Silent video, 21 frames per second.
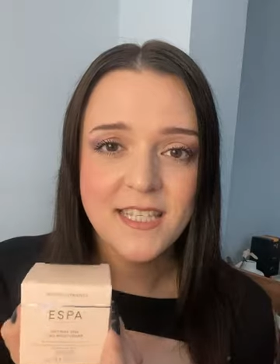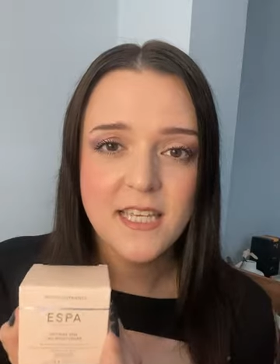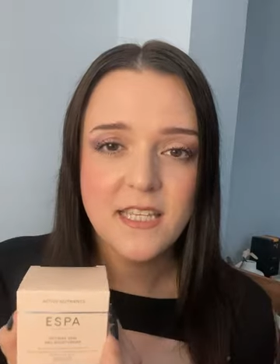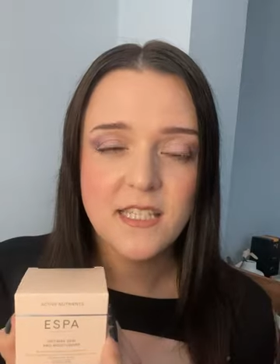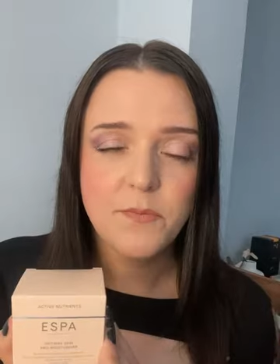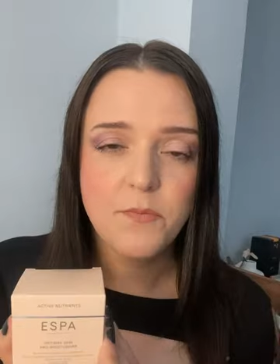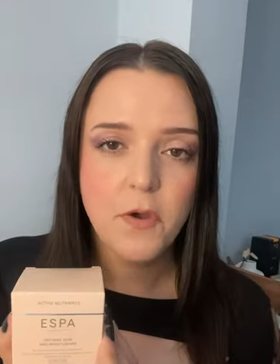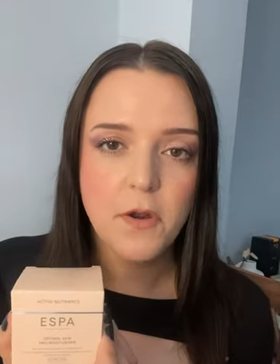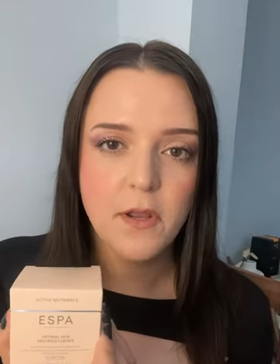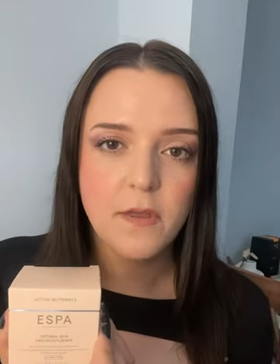
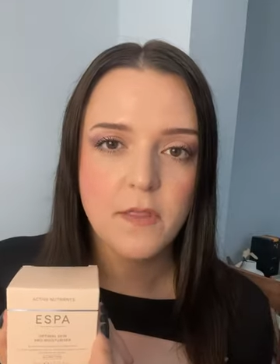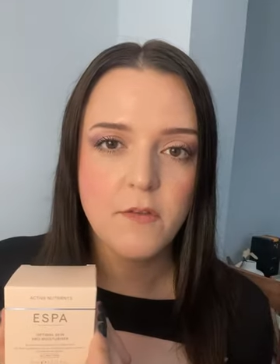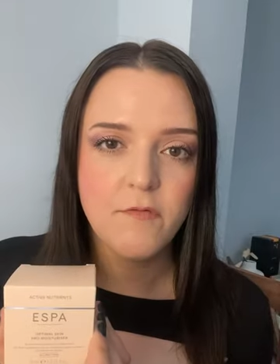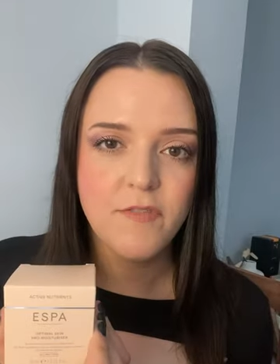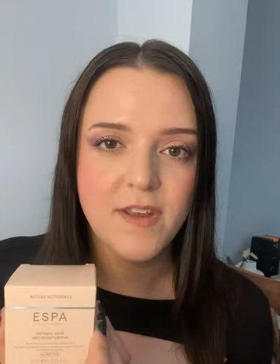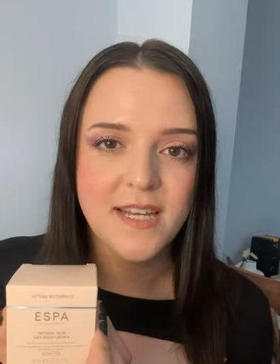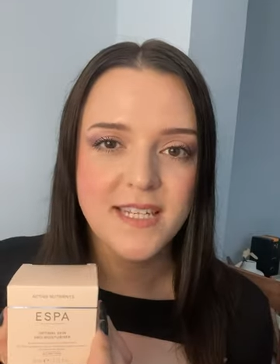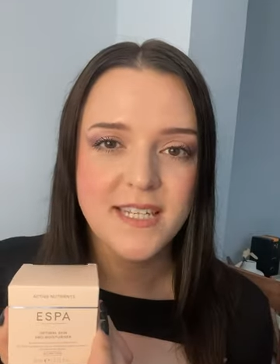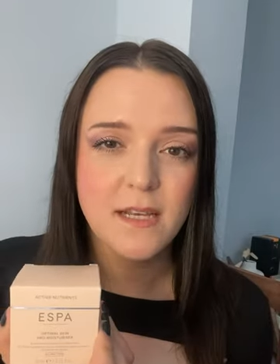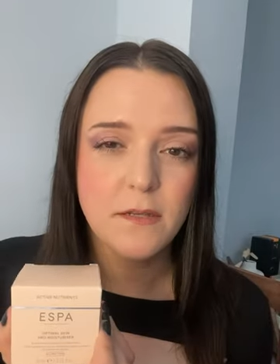is a product
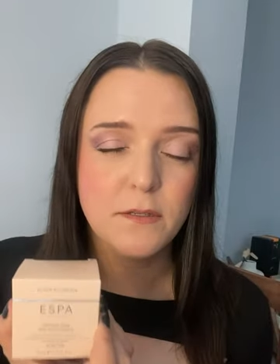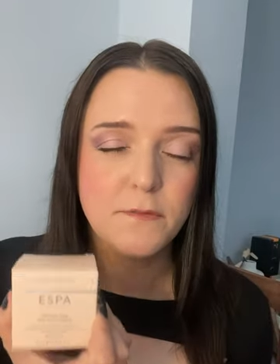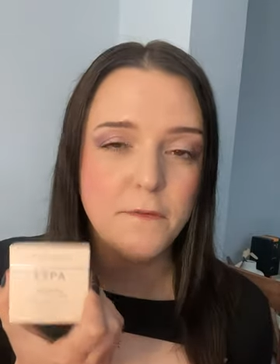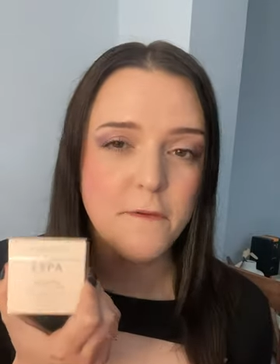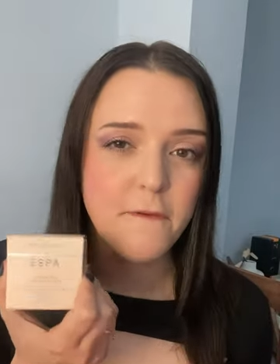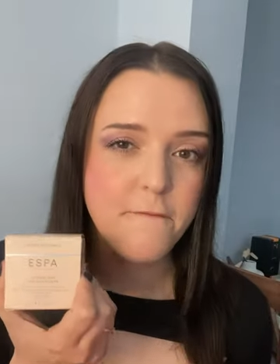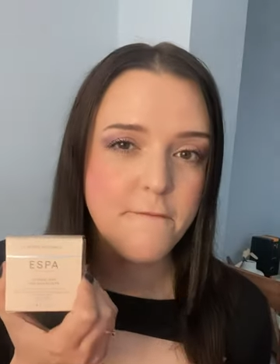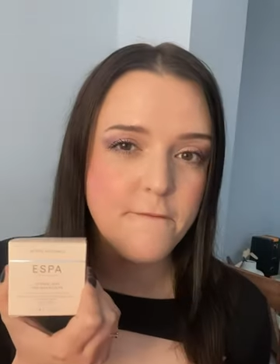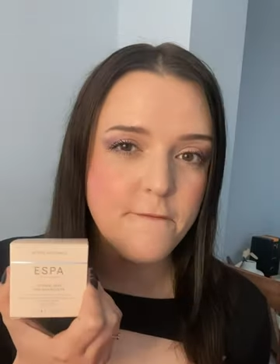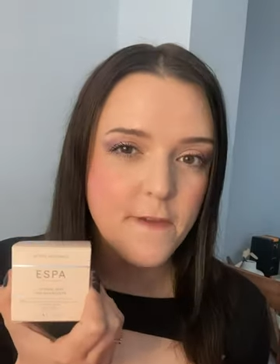that retails
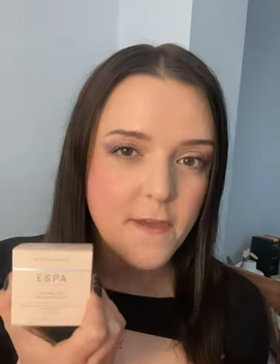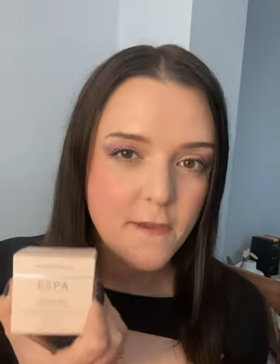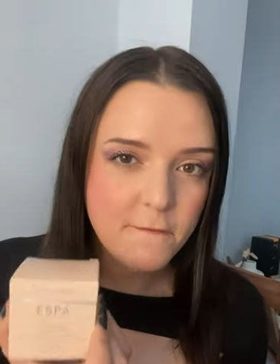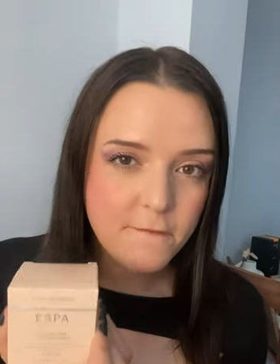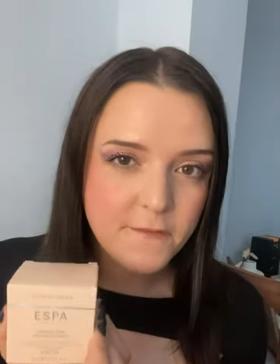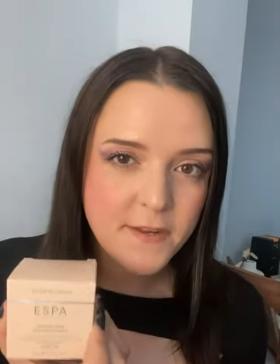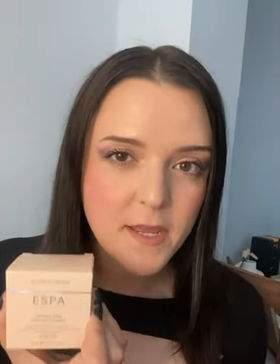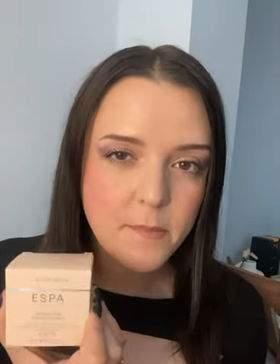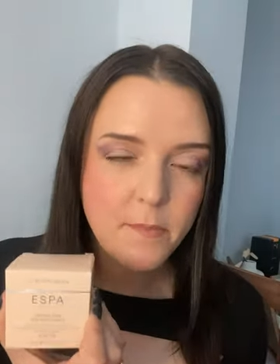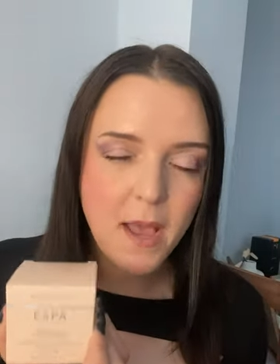for
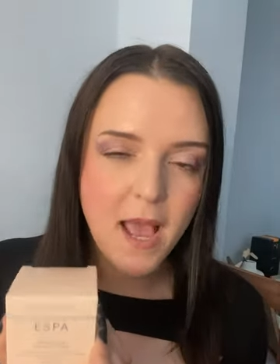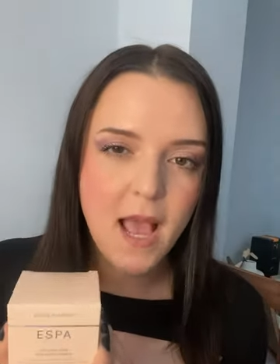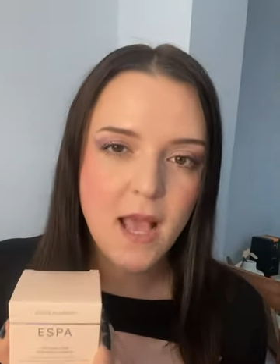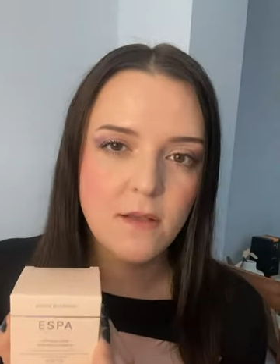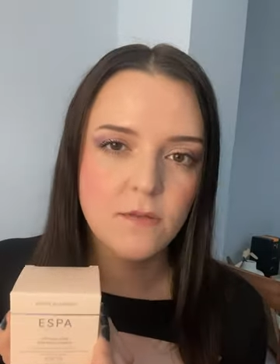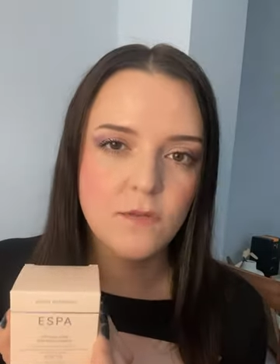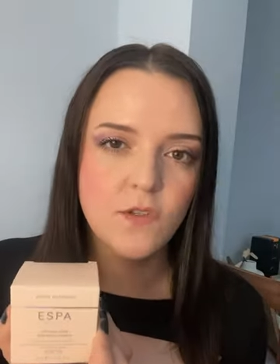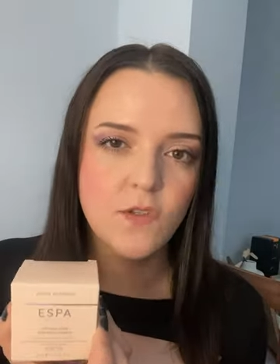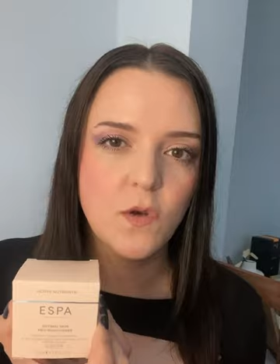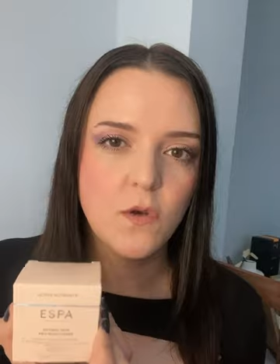
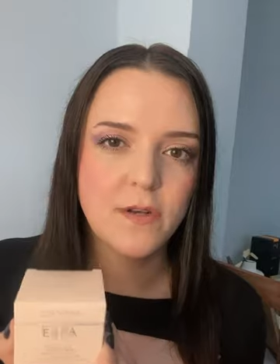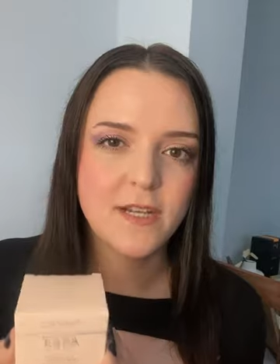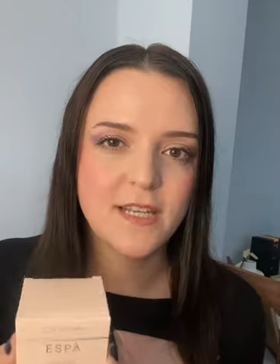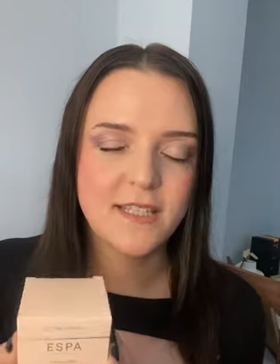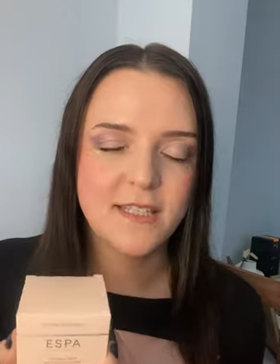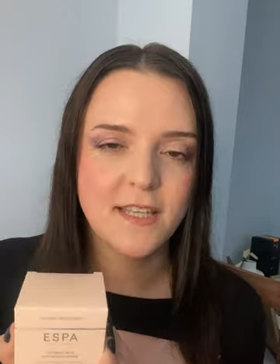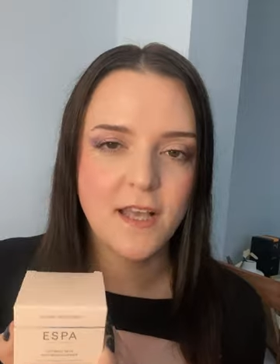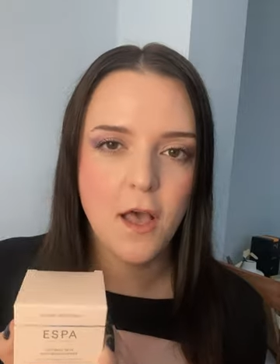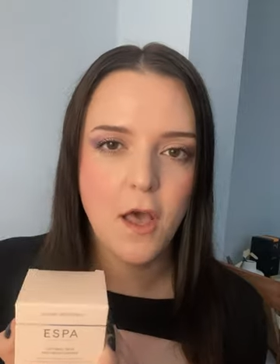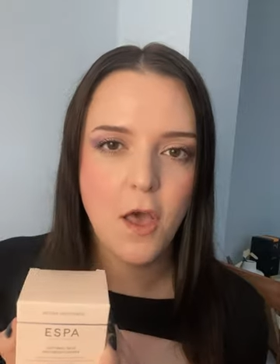£50 on
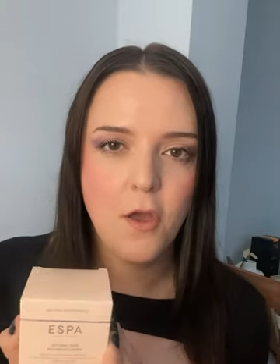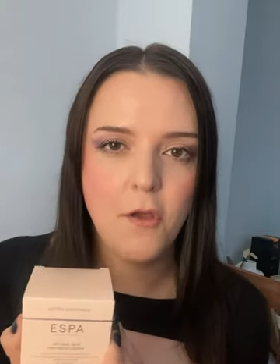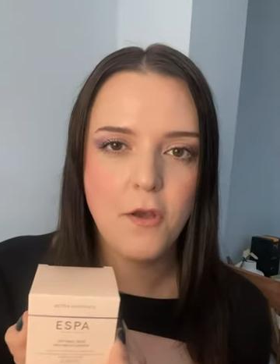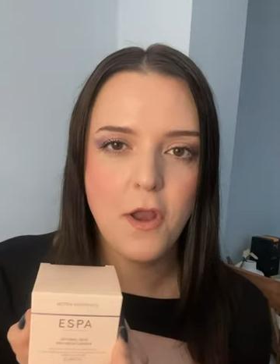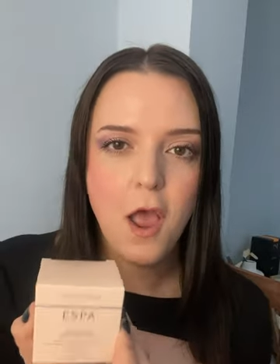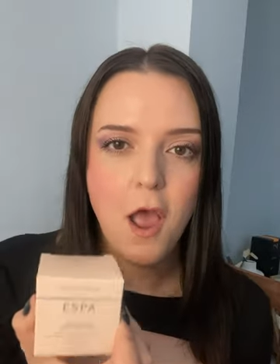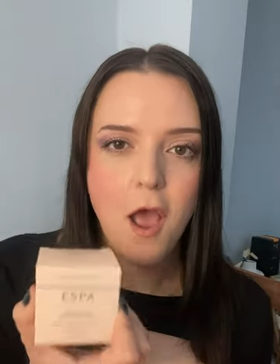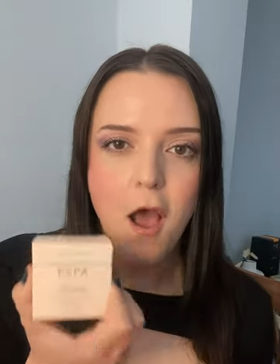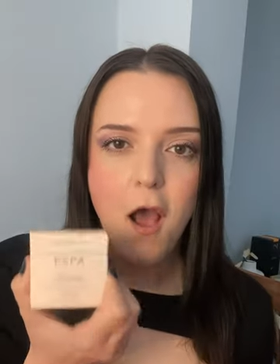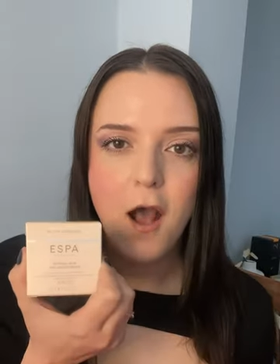its
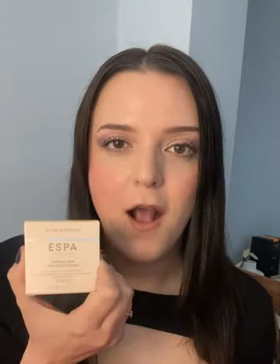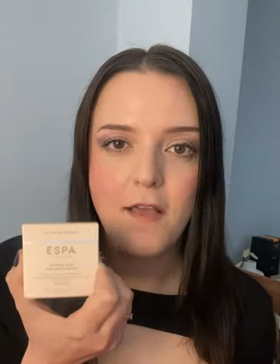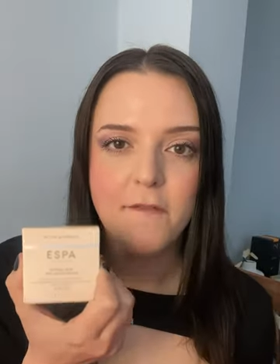own.